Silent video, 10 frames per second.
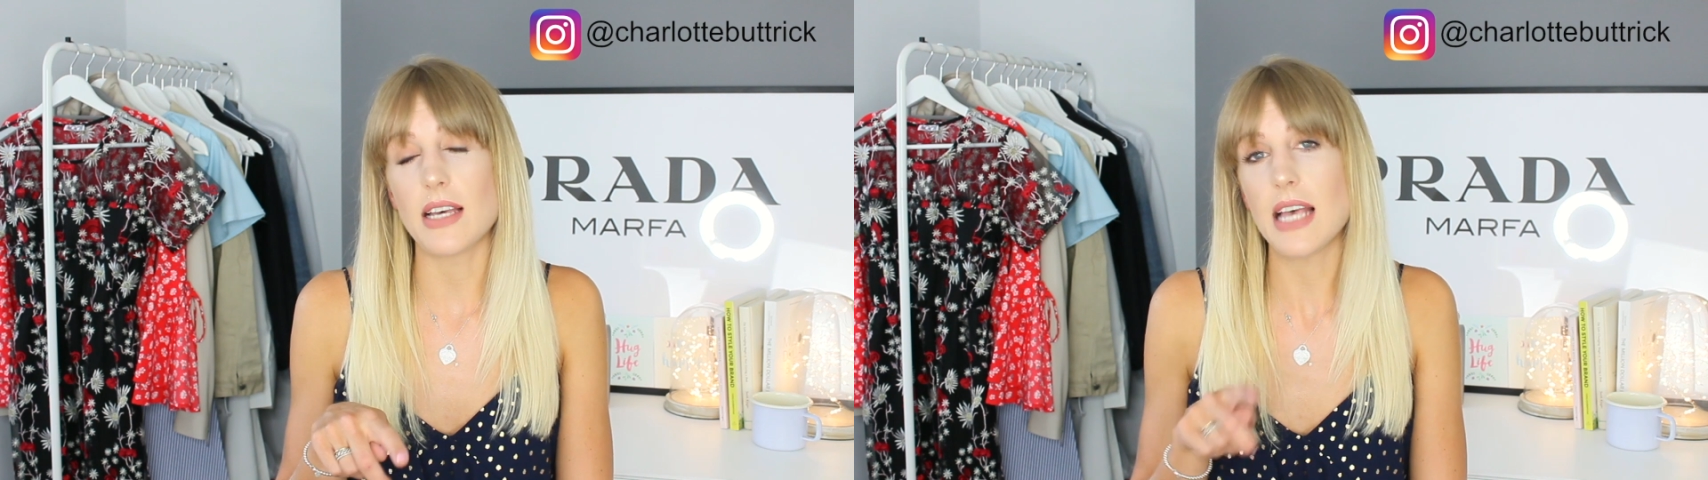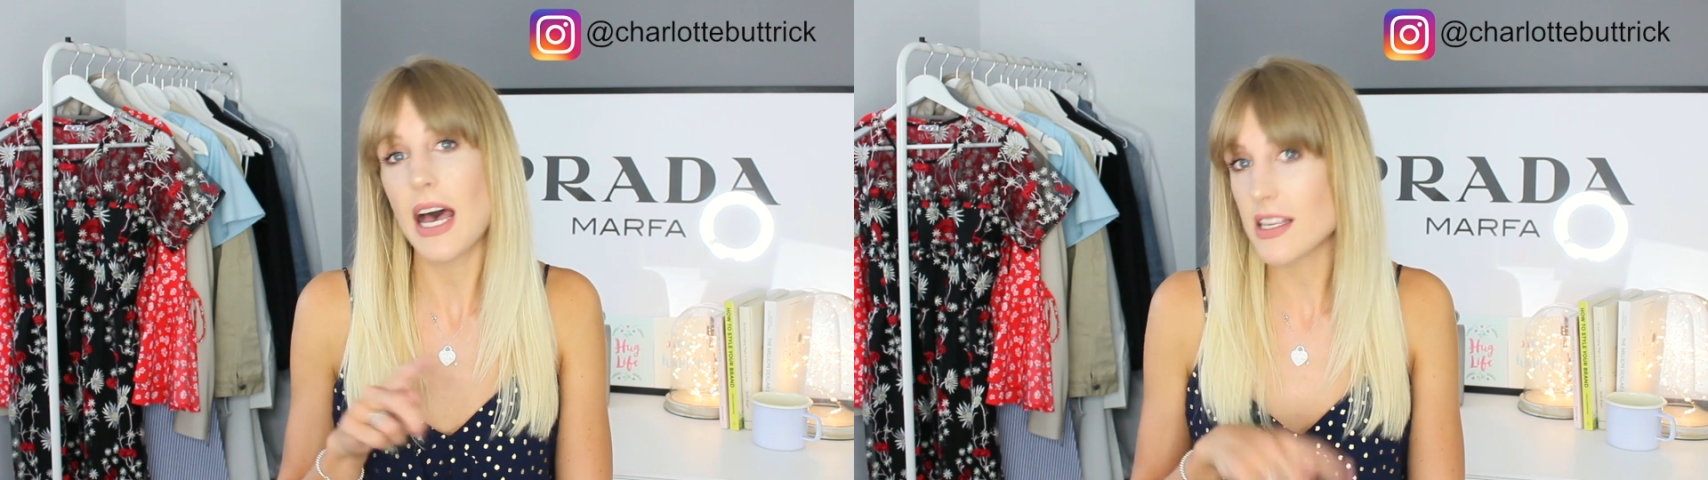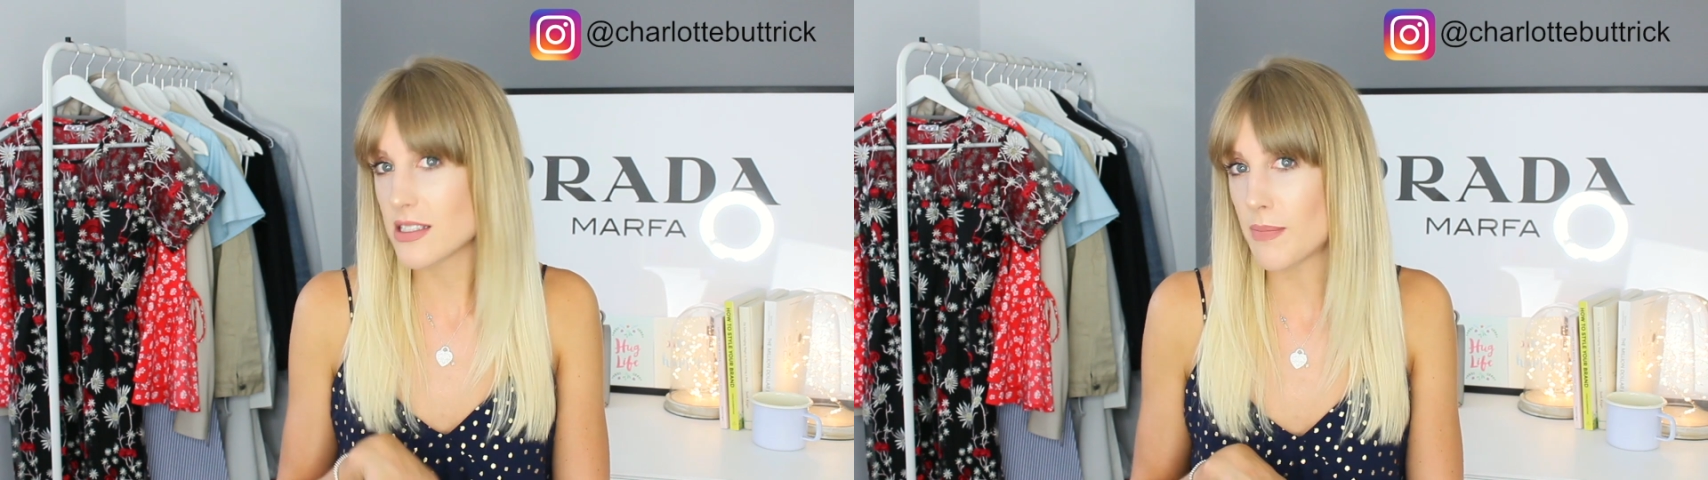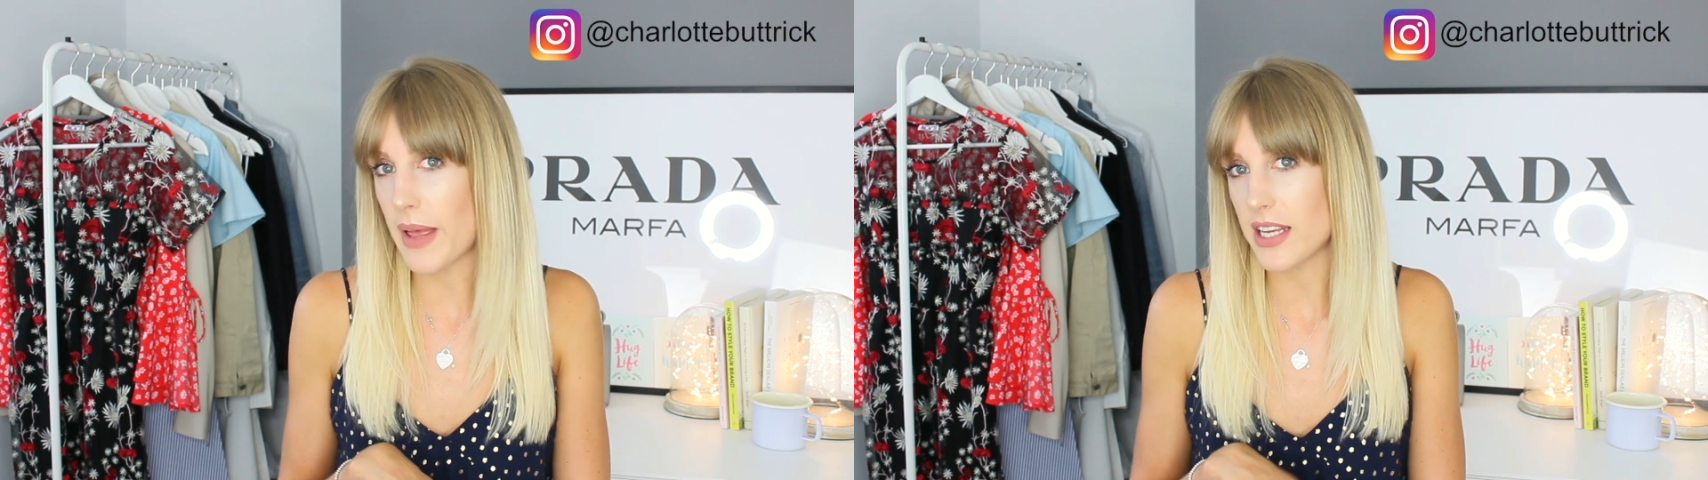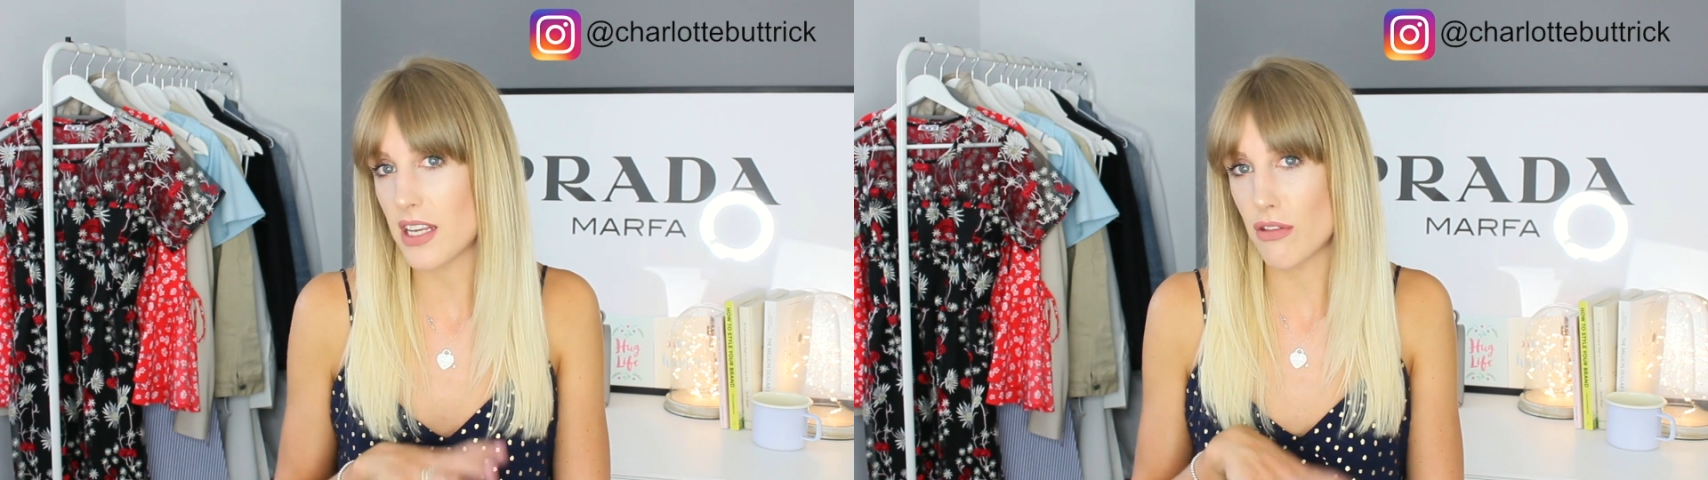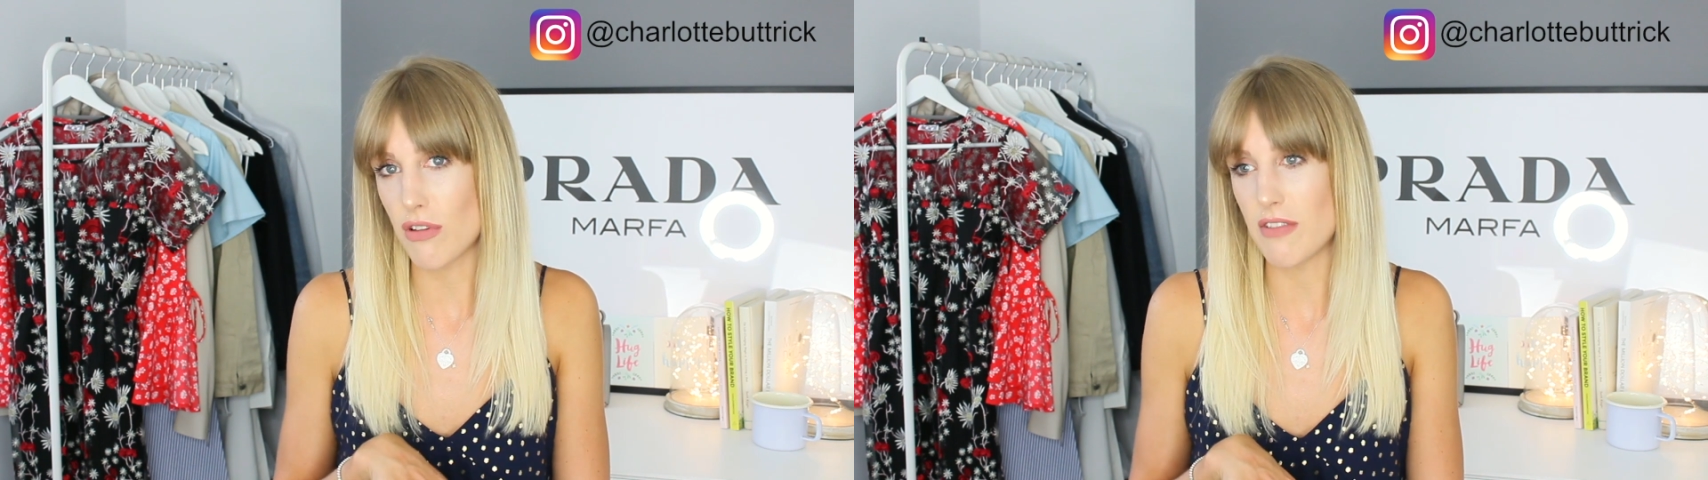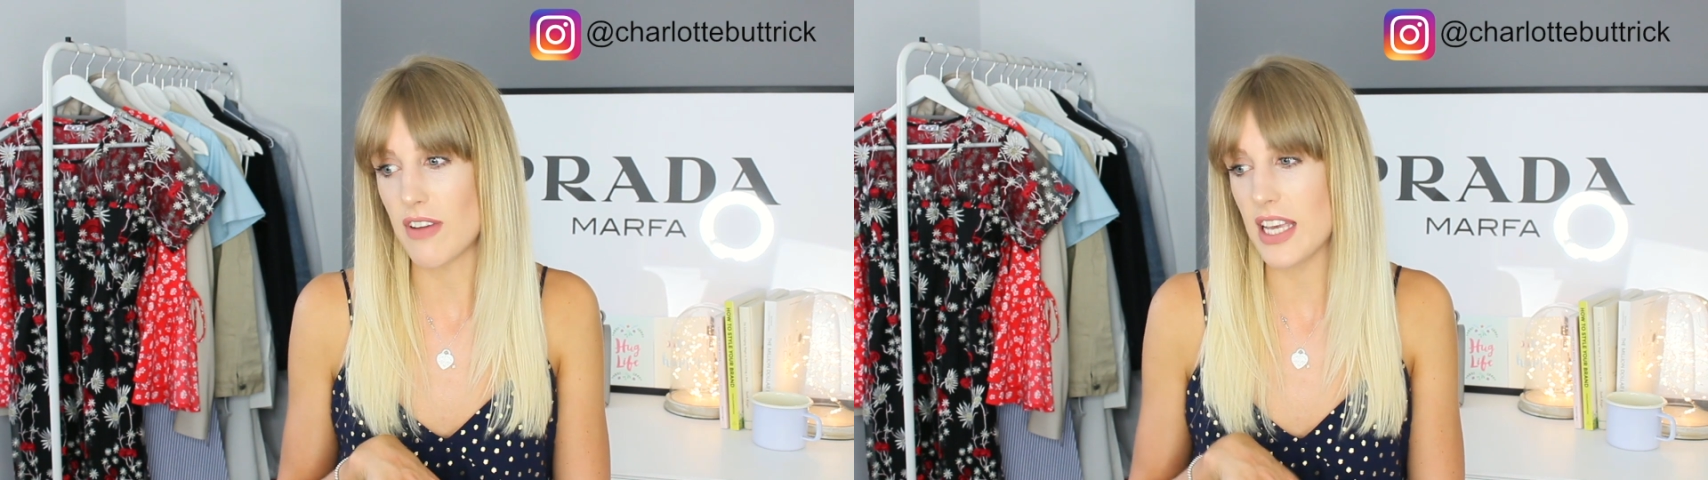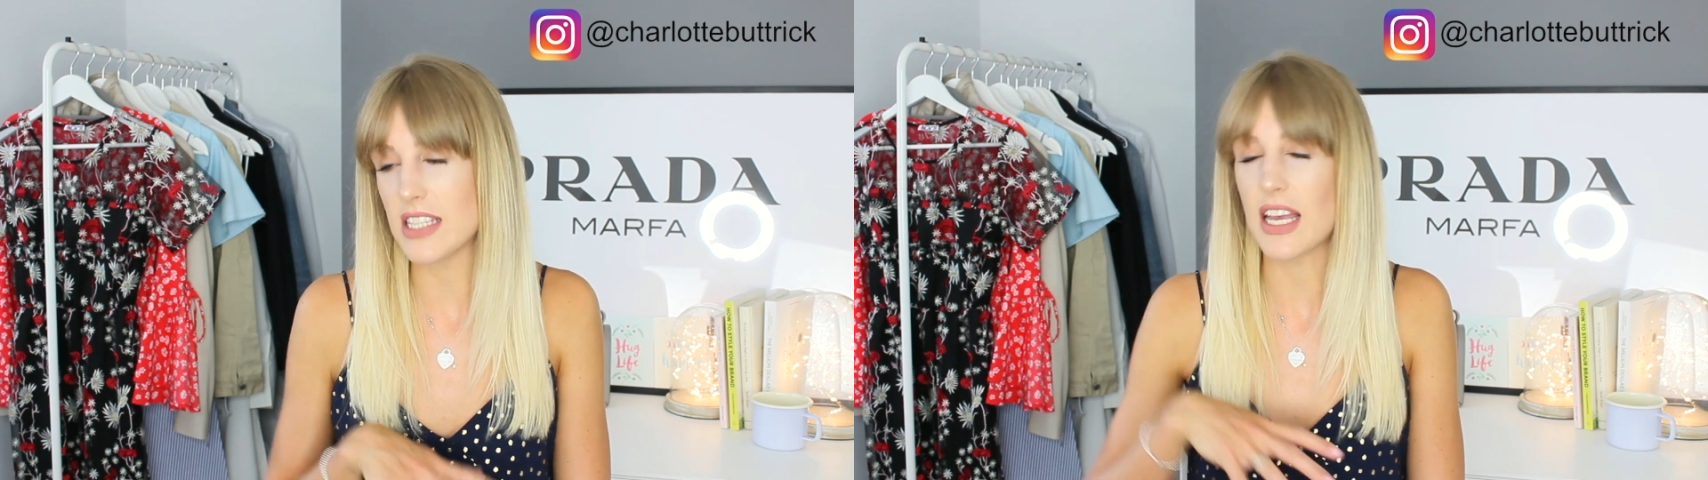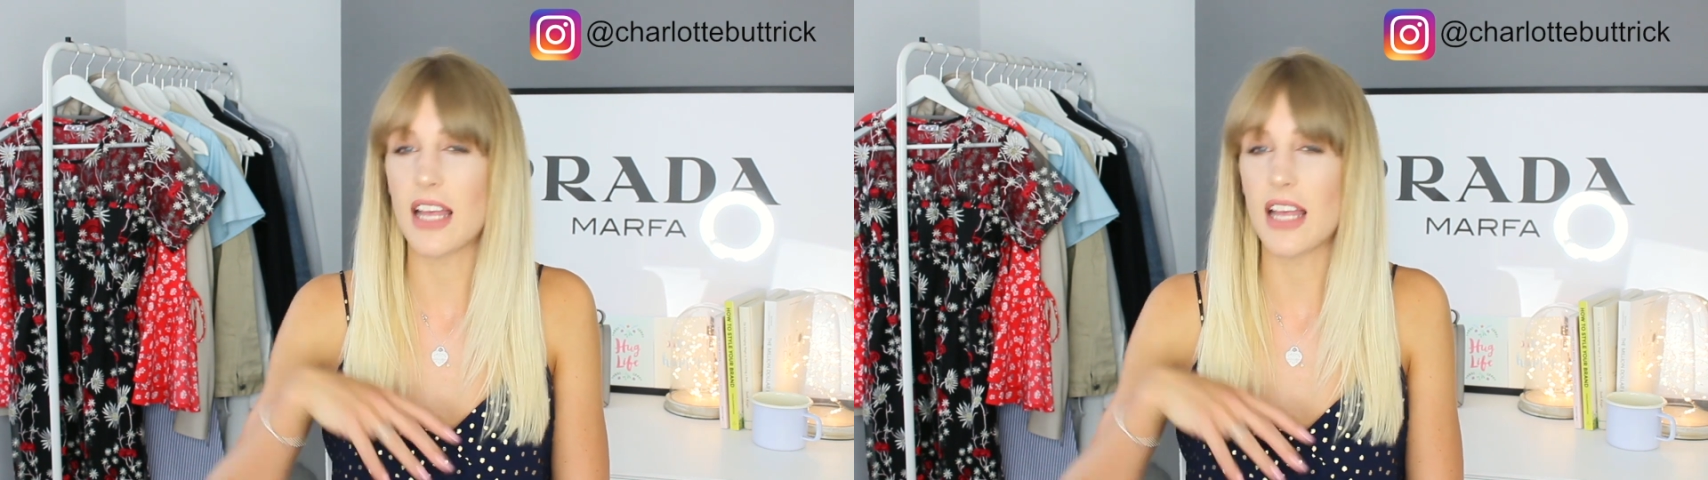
else has spider and thread veins